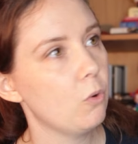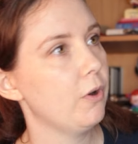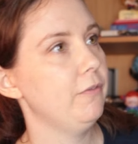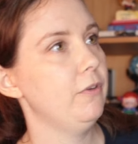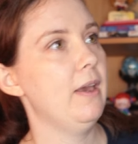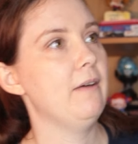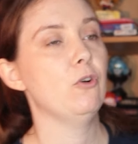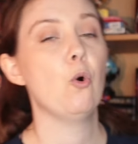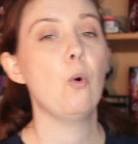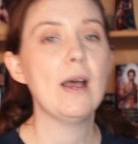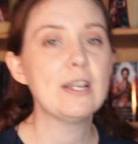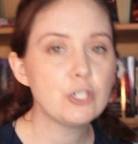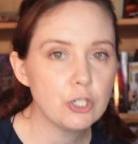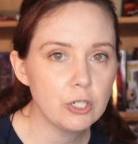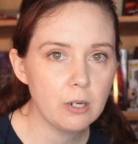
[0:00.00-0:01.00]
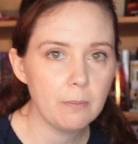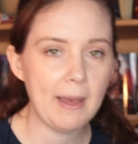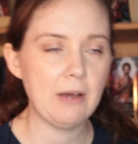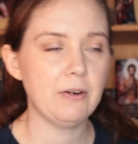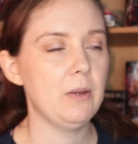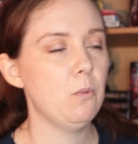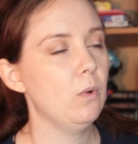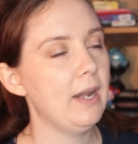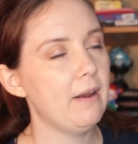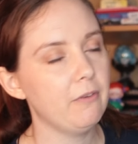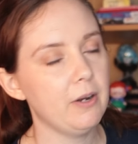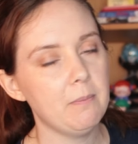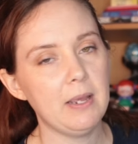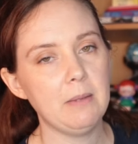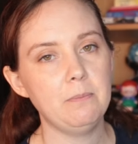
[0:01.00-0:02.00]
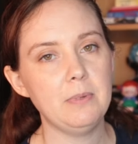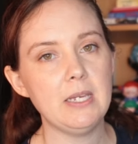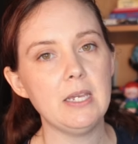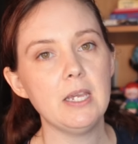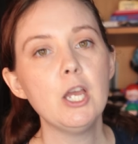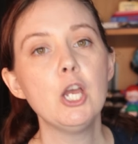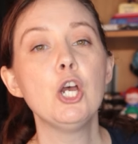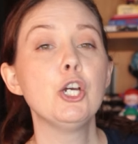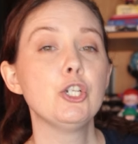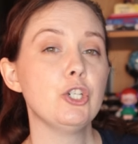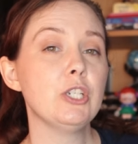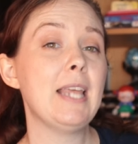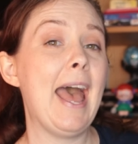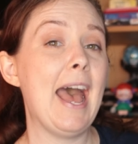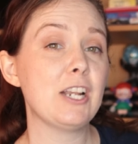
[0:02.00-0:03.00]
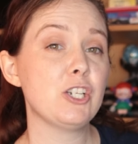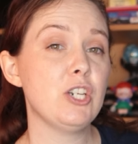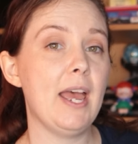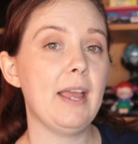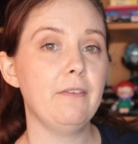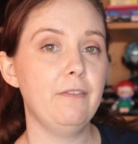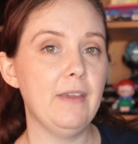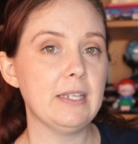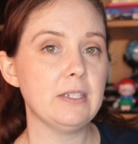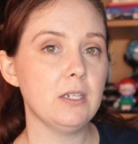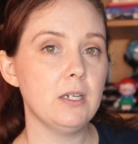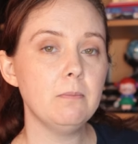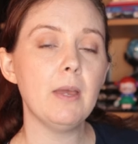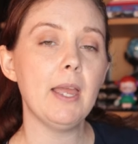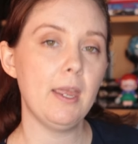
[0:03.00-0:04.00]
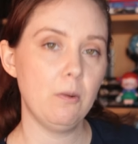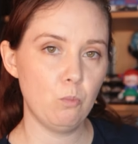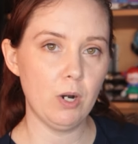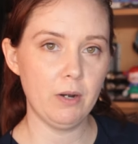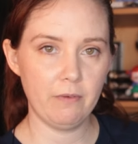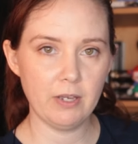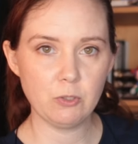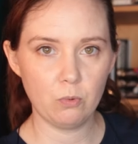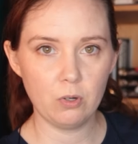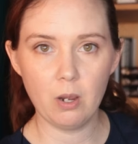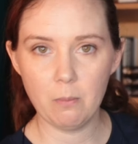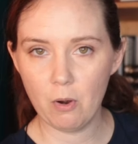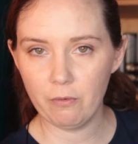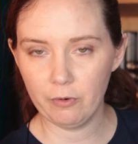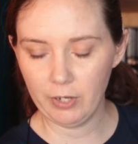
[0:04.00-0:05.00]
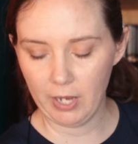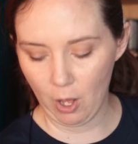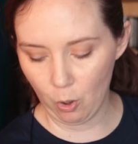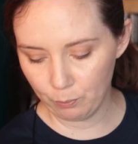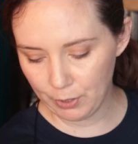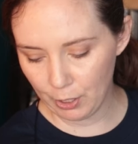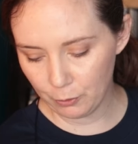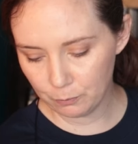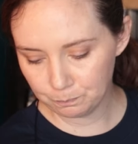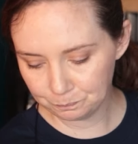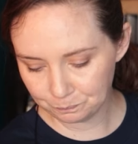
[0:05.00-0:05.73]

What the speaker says: or if you have a question about it, whatever it might be, just hashtag Phantom and one of us will come over to help you.